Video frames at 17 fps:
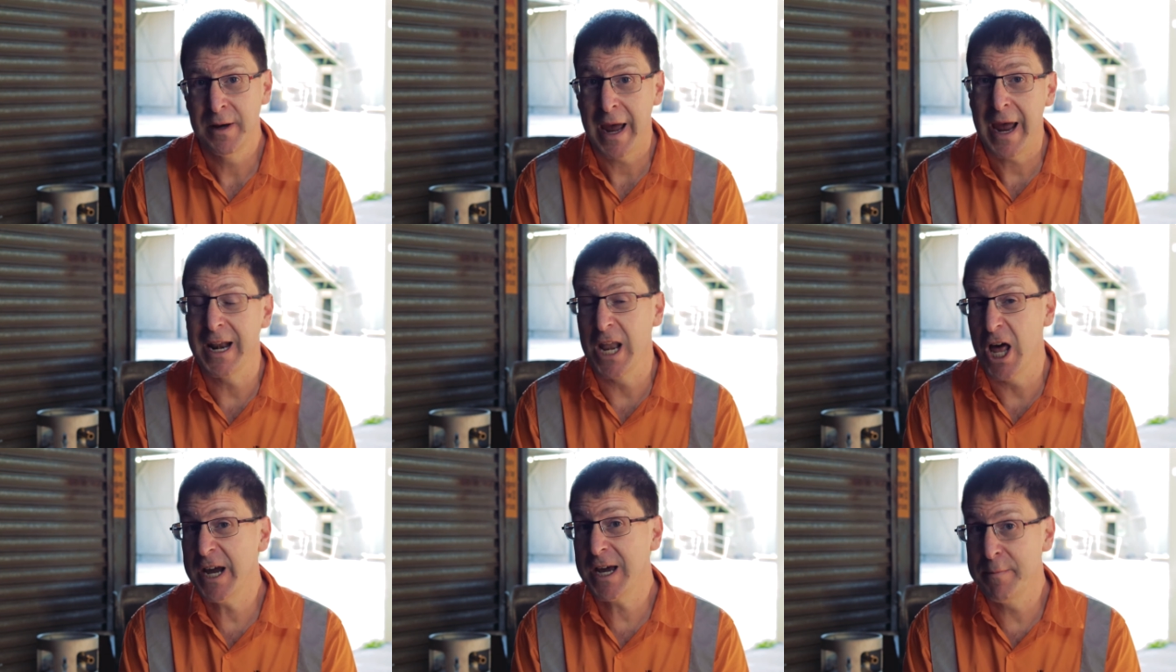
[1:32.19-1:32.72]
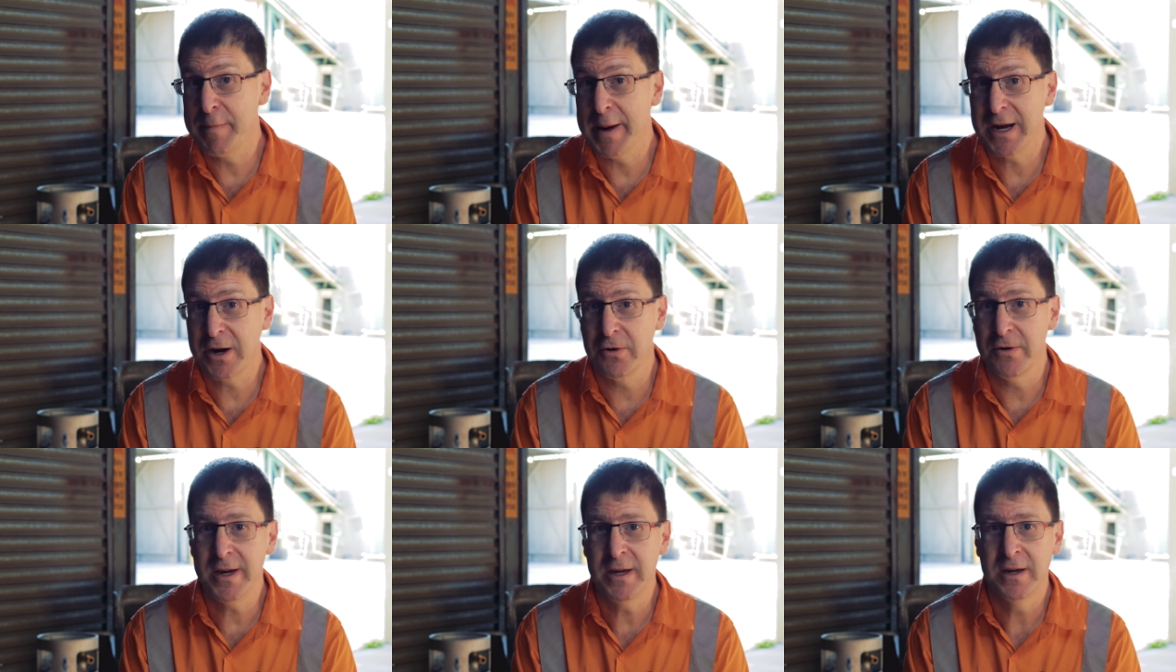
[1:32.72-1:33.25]
And like a
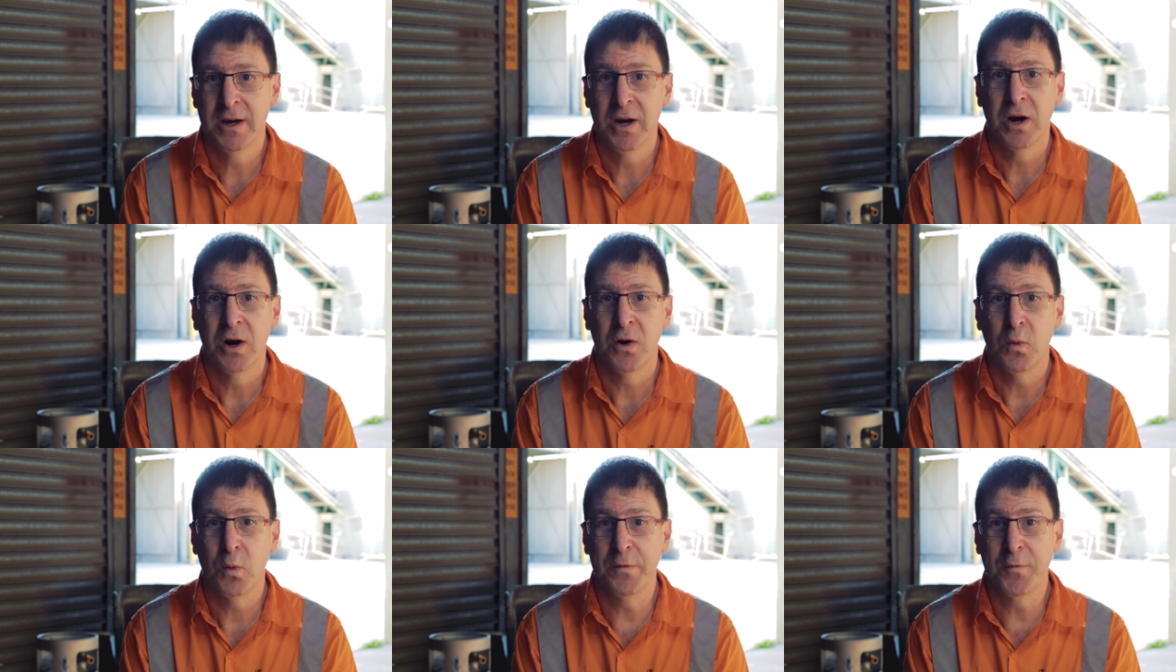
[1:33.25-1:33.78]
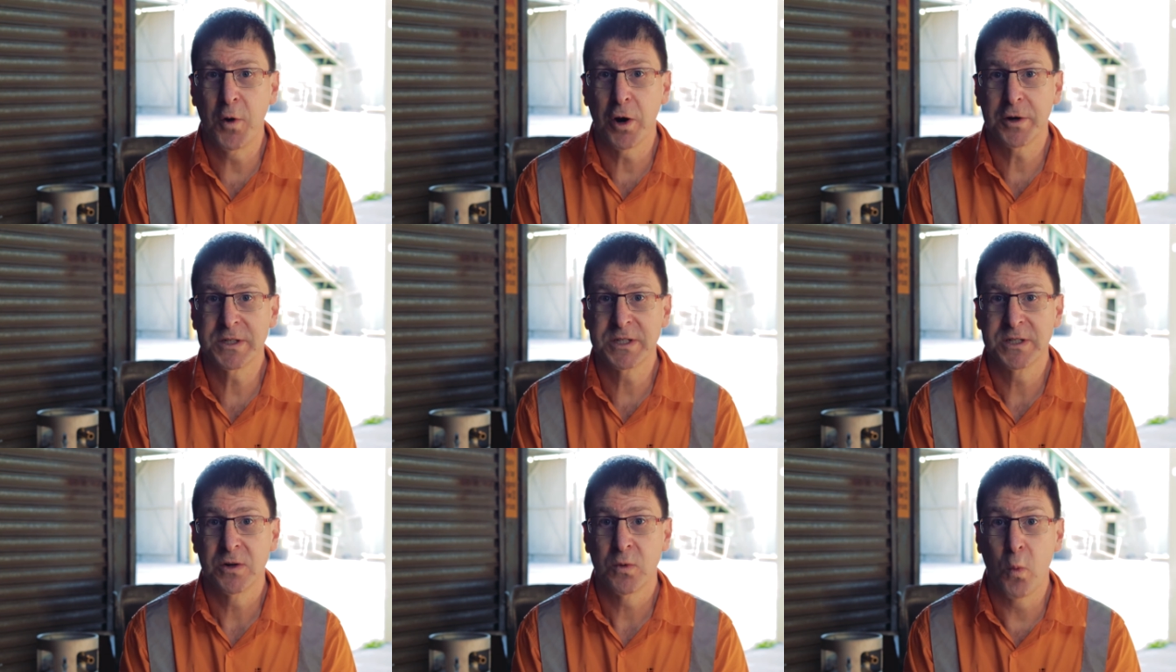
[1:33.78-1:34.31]
bakery, we've
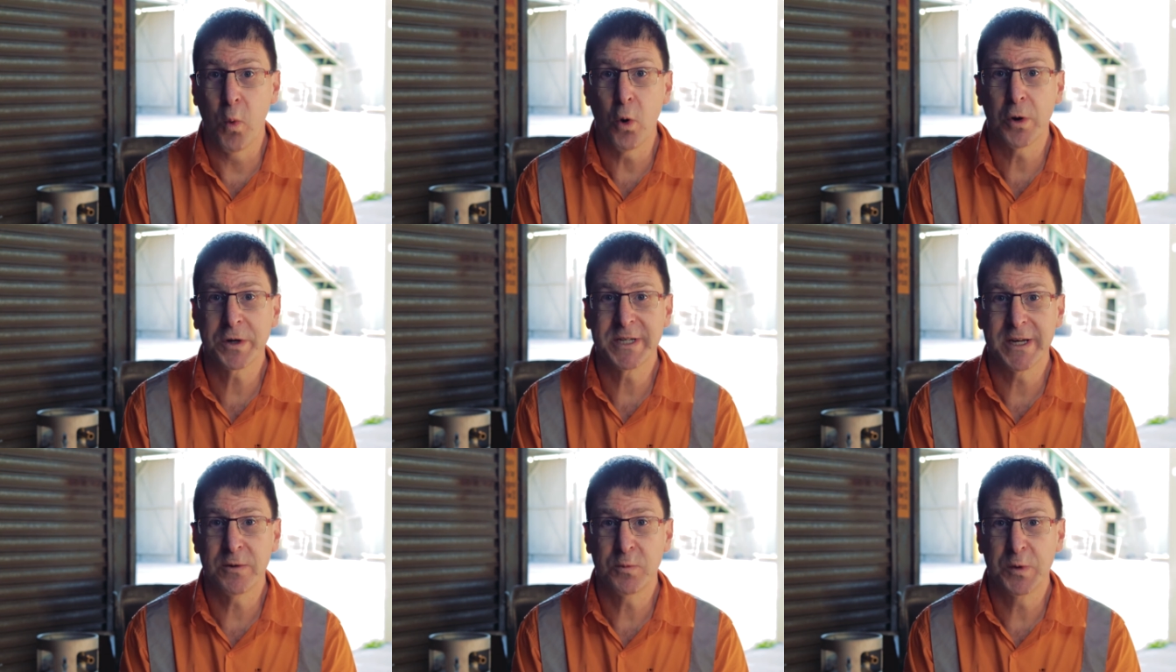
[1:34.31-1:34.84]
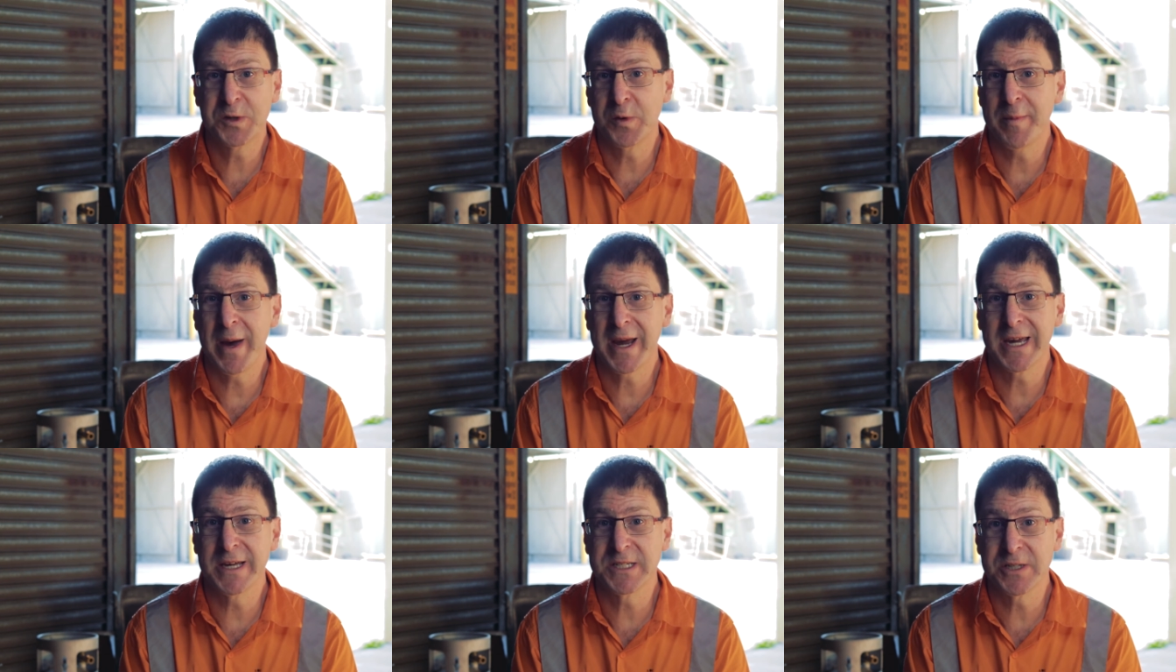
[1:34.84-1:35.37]
got water, which we
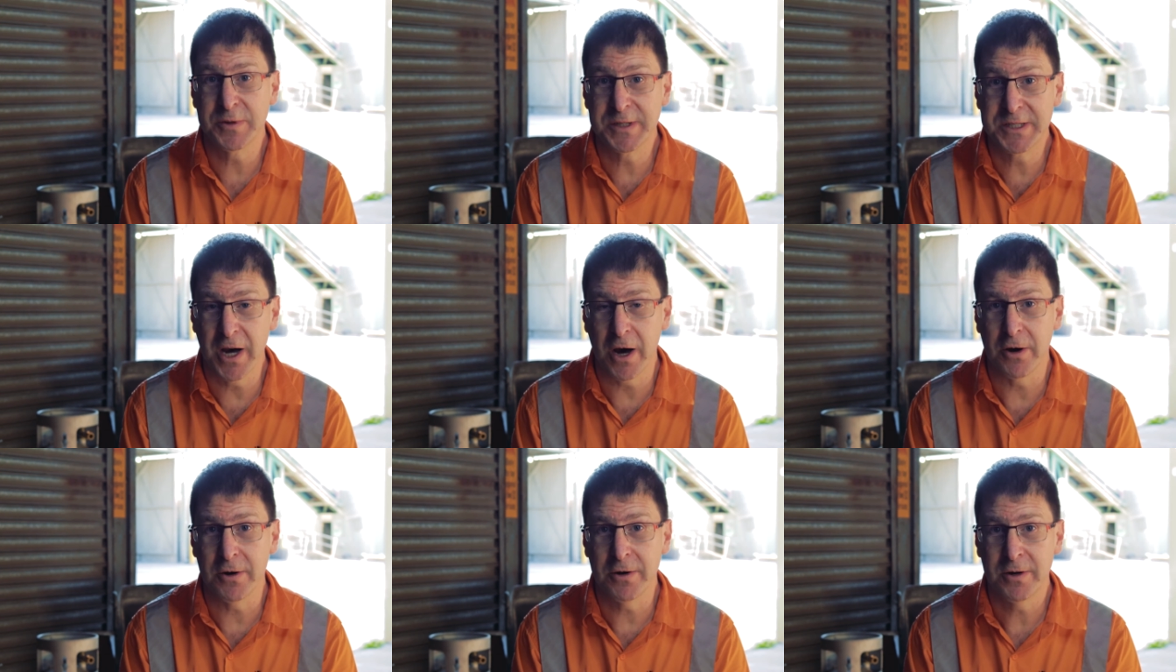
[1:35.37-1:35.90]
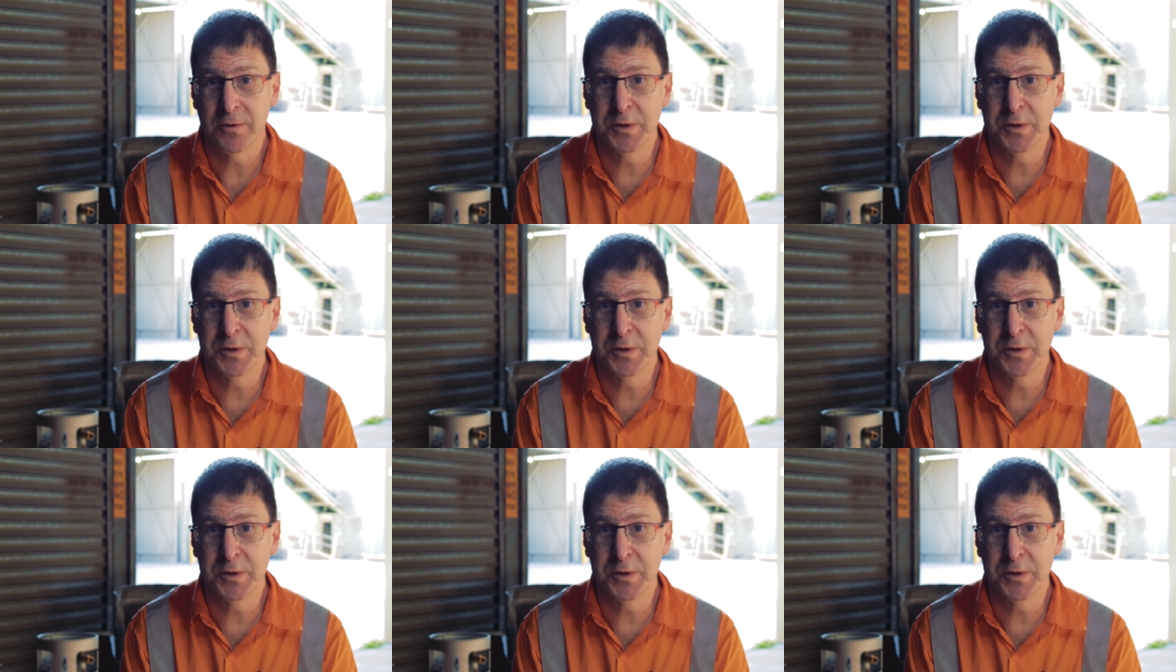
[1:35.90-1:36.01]
make into a dough,